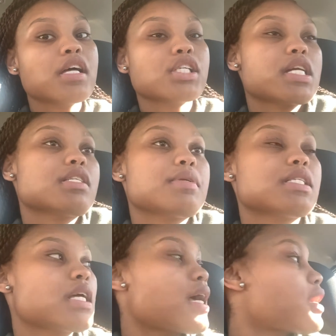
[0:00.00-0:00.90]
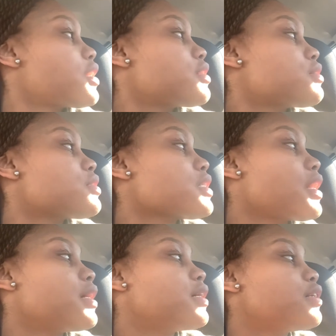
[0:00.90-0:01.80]
So just wanna see how that goes.
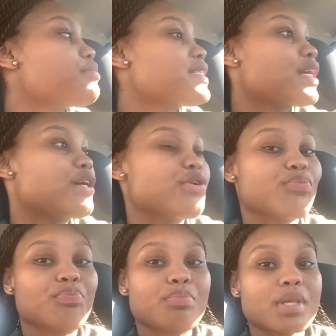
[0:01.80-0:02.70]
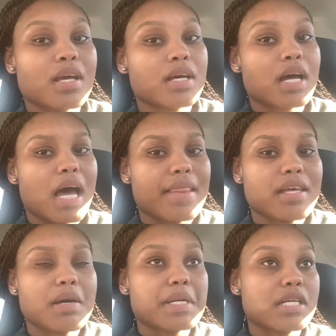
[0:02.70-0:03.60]
So I
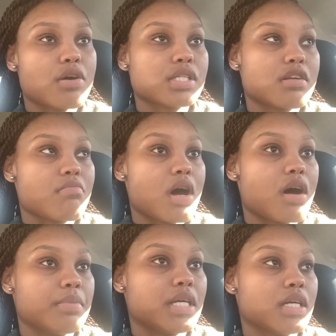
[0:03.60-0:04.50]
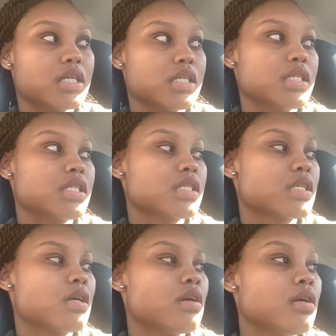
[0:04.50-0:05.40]
think I may go to the mall because,
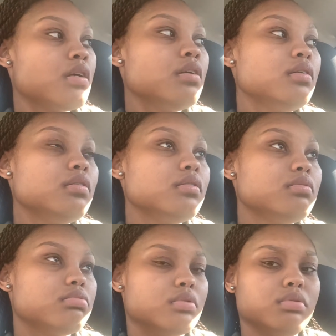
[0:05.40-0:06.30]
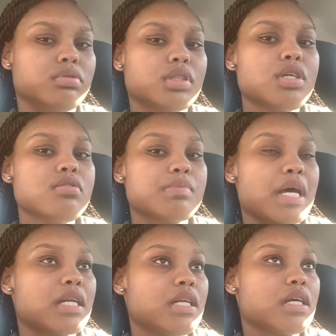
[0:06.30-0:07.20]
ooh, excuse me,
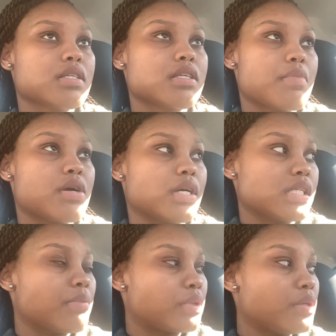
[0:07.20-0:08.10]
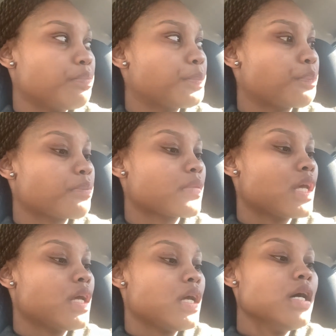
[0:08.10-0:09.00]
I need to go to the mall and get something.
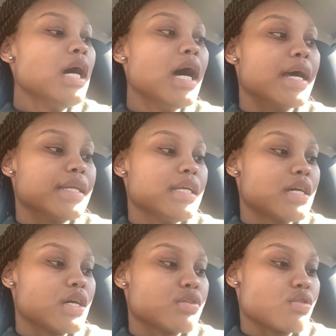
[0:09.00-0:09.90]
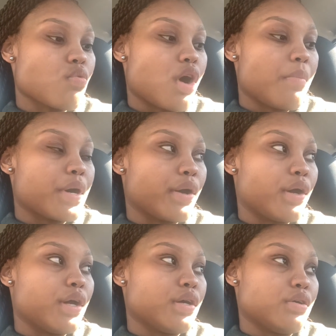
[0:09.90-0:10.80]
I need to go to
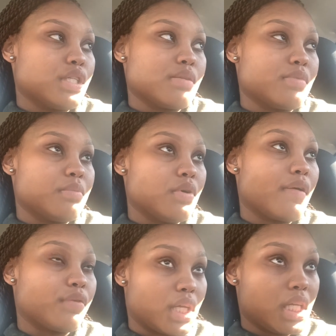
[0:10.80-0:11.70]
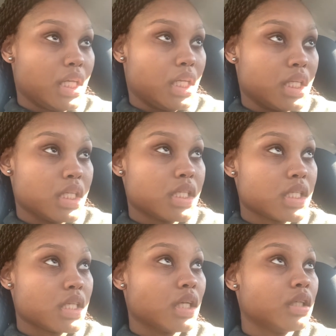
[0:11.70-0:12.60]
Walmart and go get some more milk for the kids.